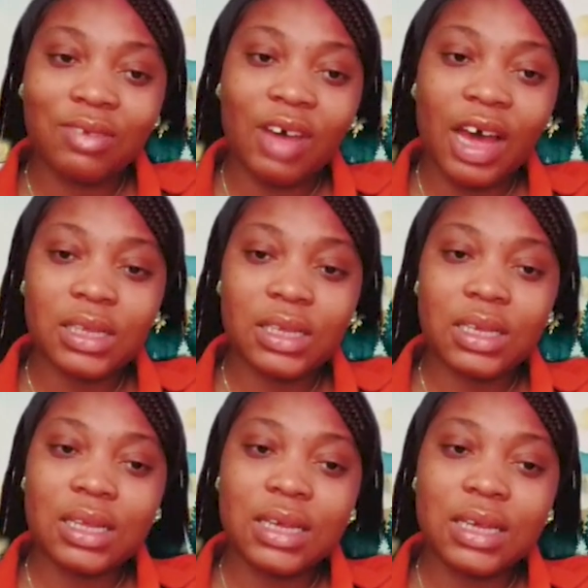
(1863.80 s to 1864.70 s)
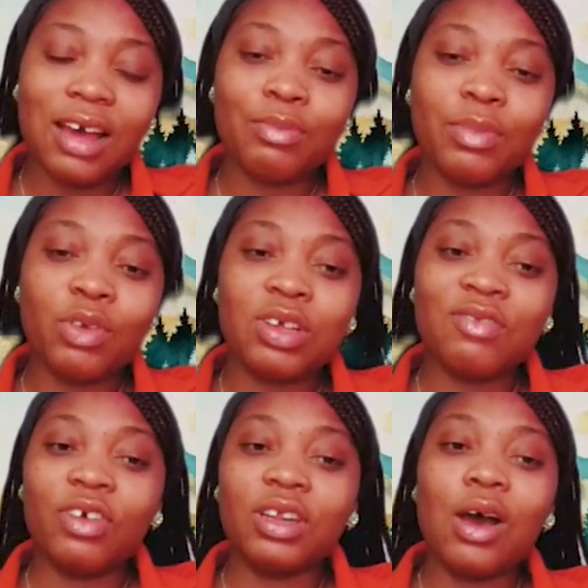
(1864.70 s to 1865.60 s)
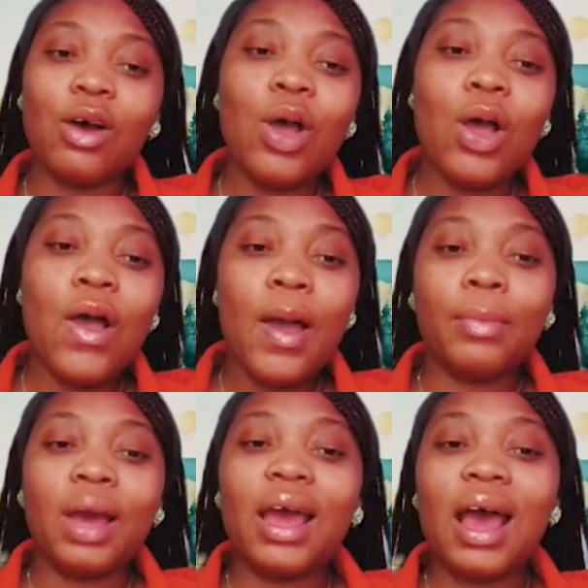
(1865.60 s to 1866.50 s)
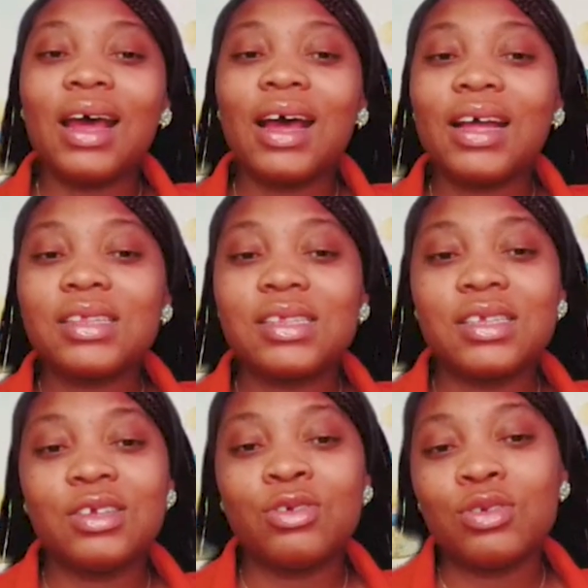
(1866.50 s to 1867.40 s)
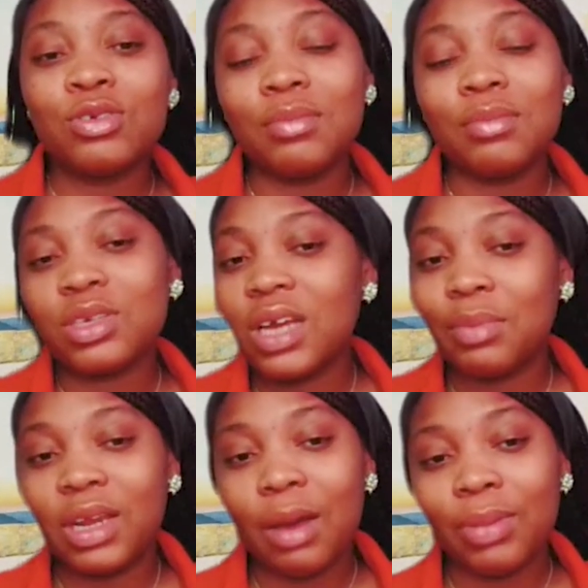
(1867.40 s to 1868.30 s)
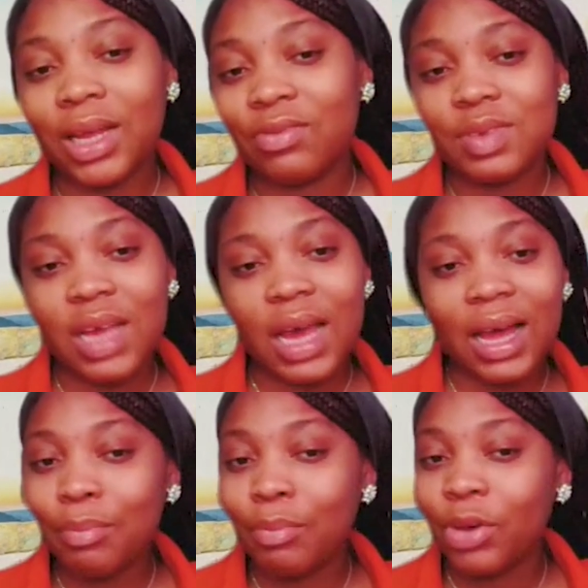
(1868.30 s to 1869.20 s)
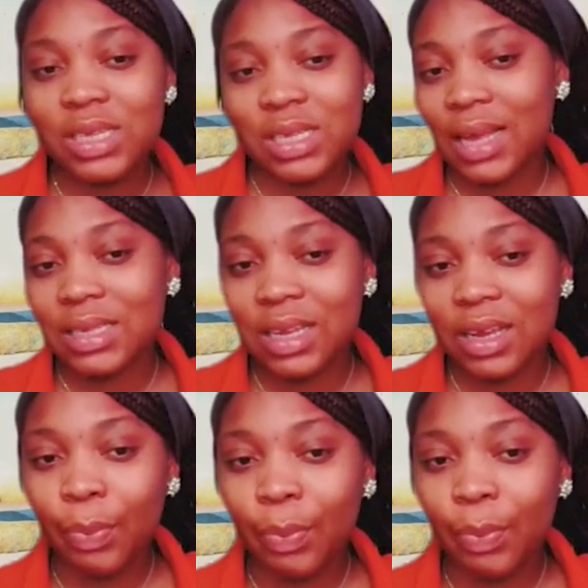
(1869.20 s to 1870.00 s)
it is that I have. Because for now, my other social media platforms, I can't monetize them. But